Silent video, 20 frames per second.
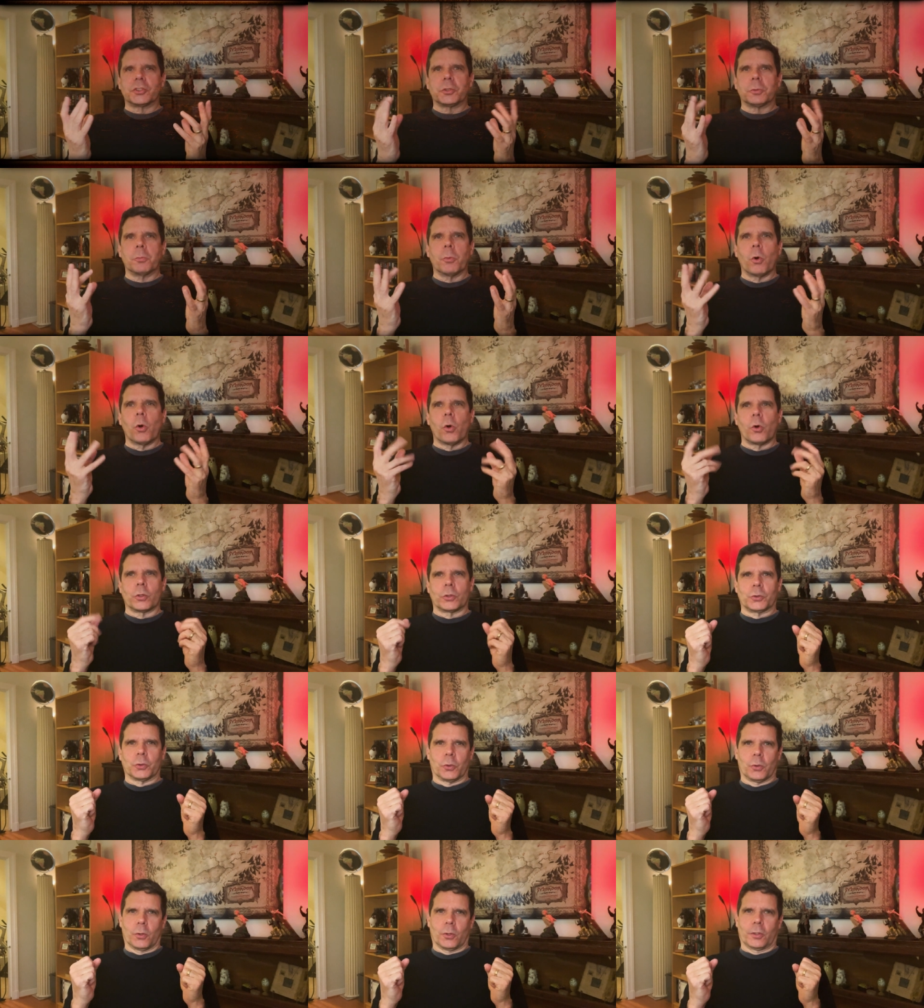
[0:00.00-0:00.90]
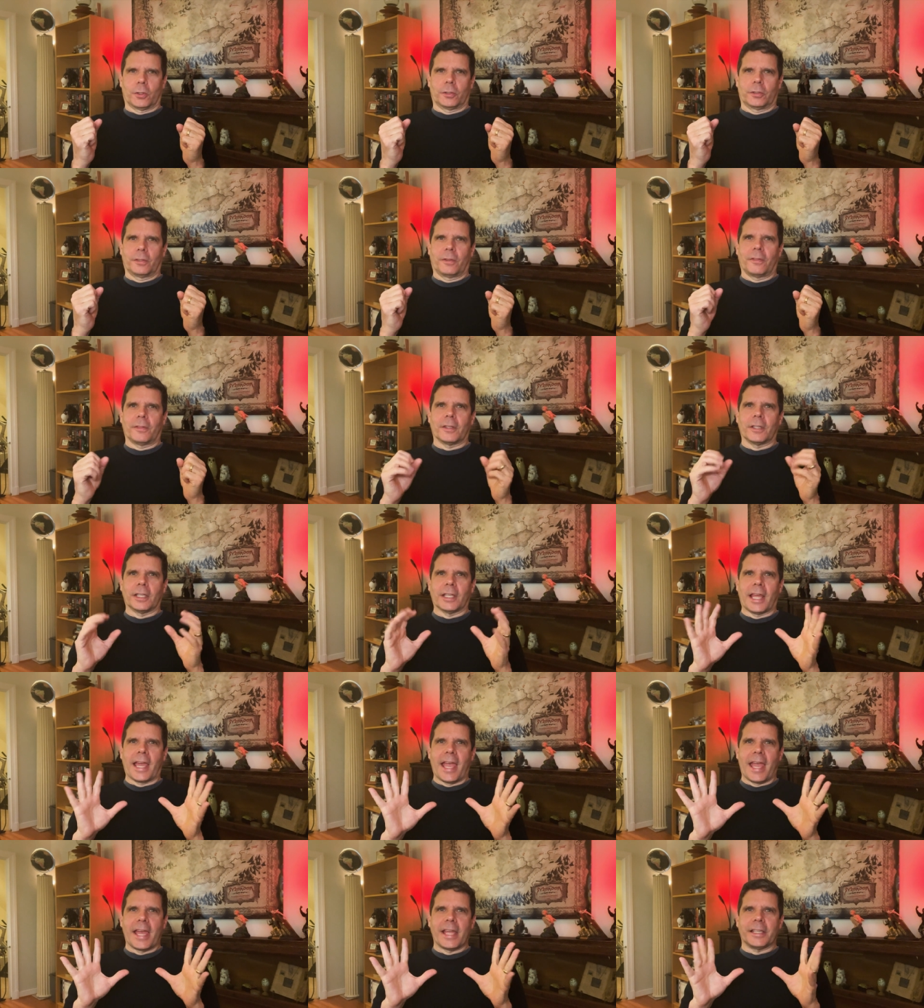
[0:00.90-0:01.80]
to Mordor, the
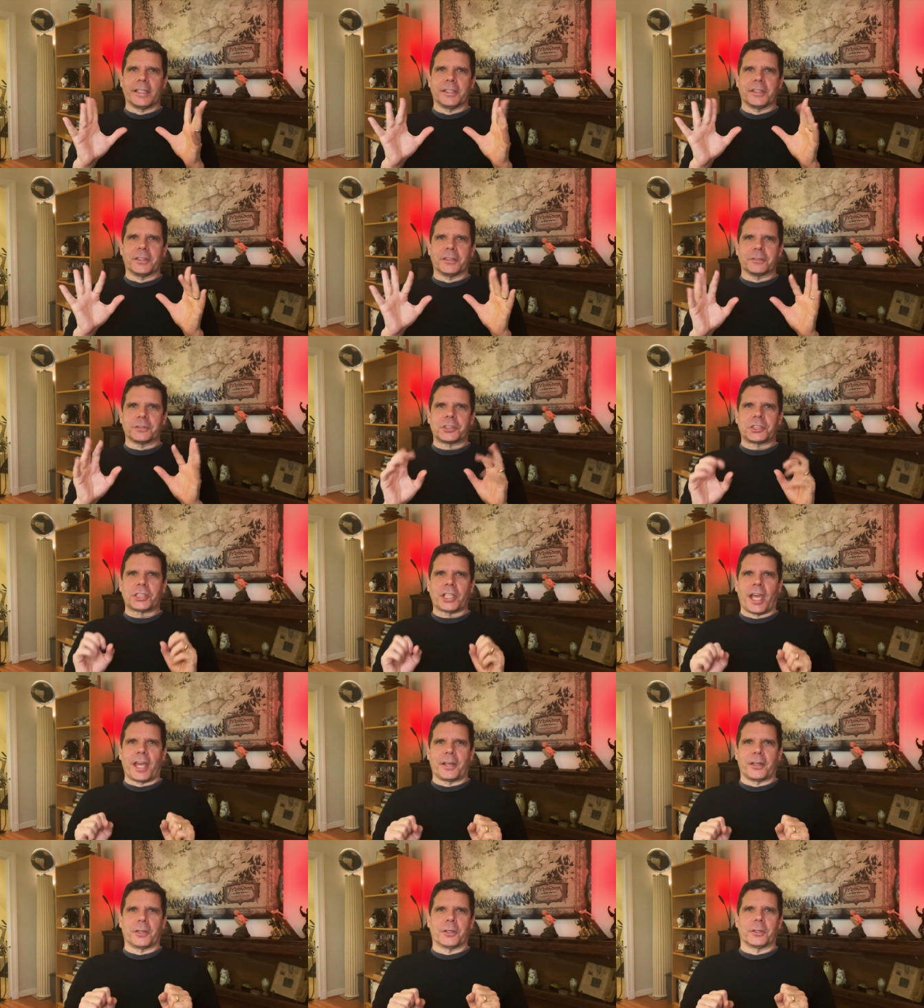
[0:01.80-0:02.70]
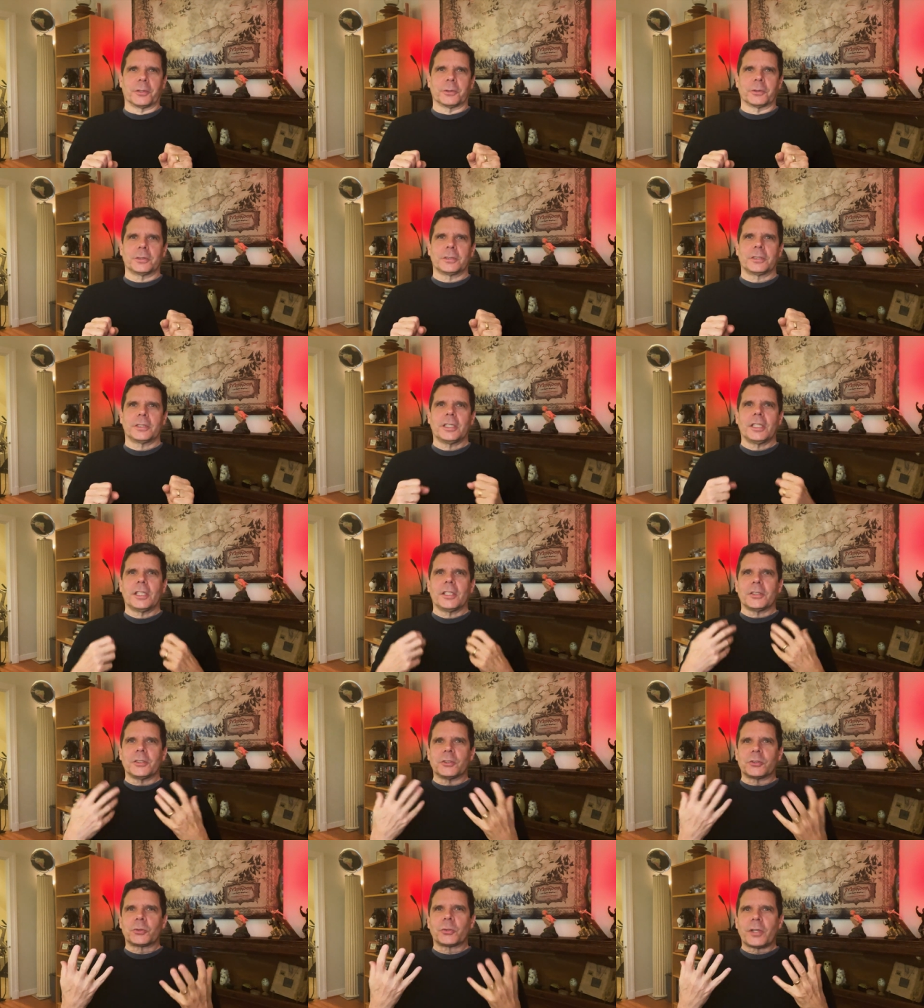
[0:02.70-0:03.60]
land of shadow.
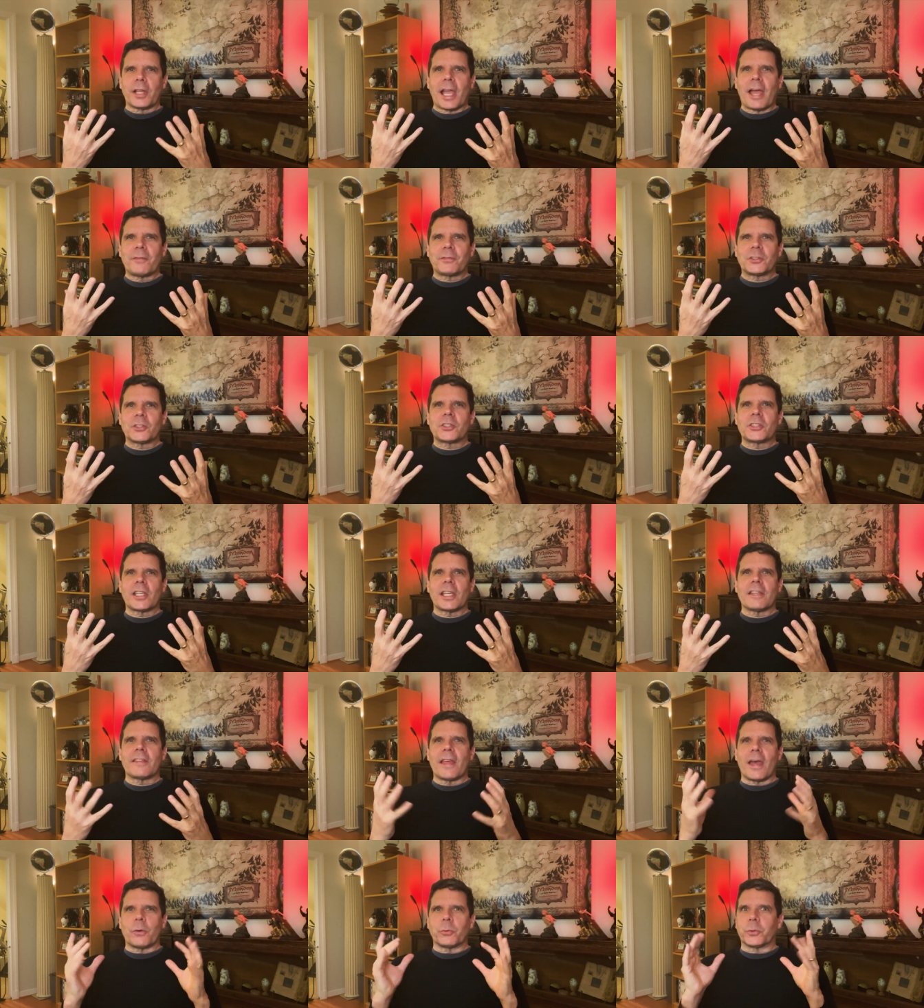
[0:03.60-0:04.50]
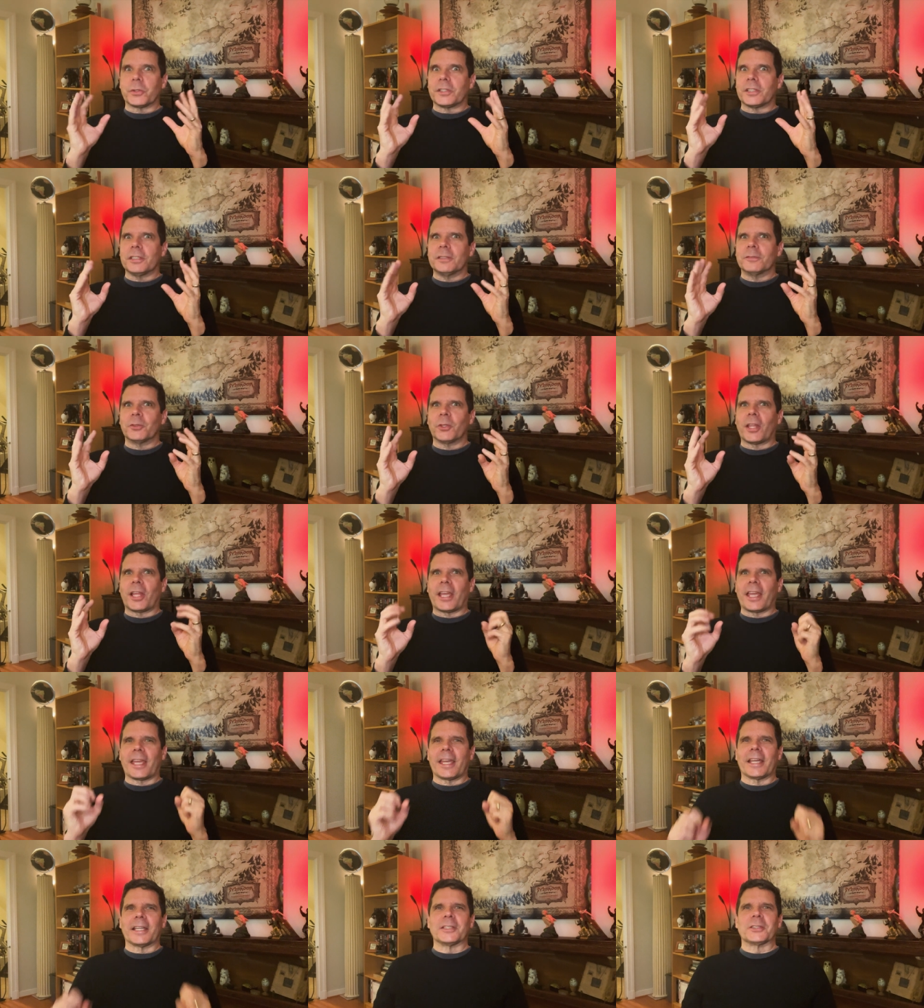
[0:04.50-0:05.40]
You sort of have to say that with evil
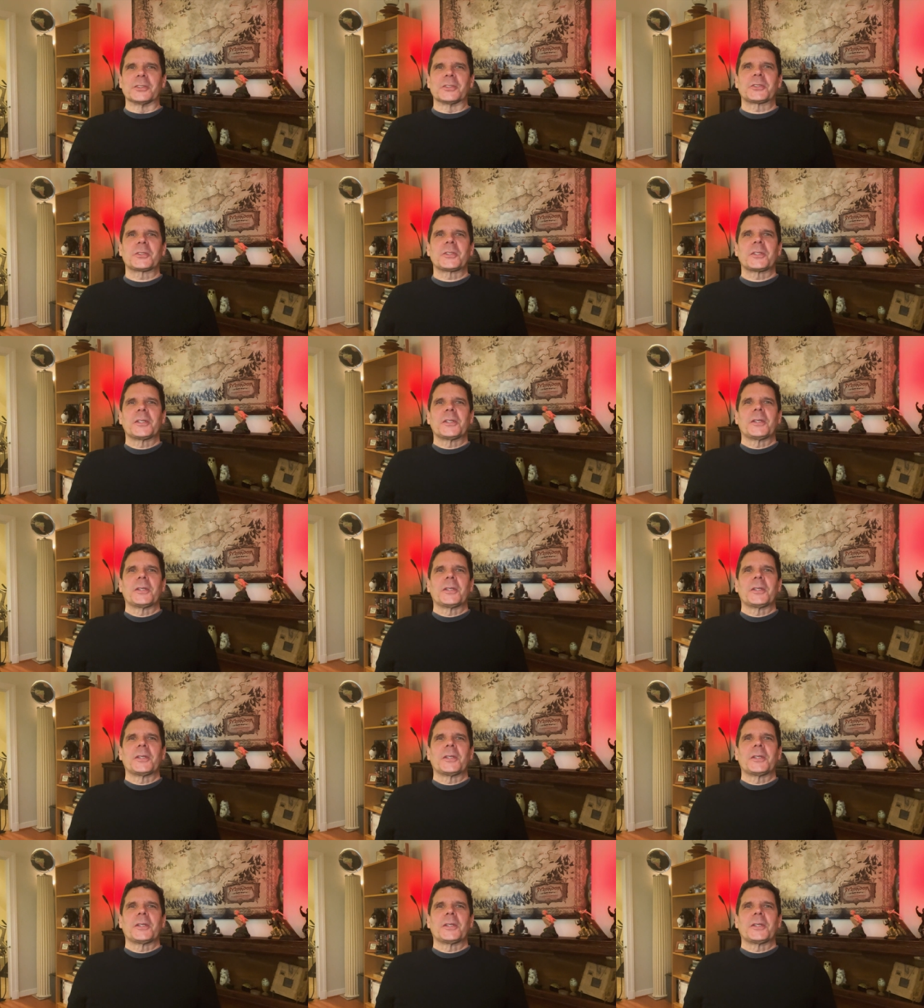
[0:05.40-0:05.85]
hands.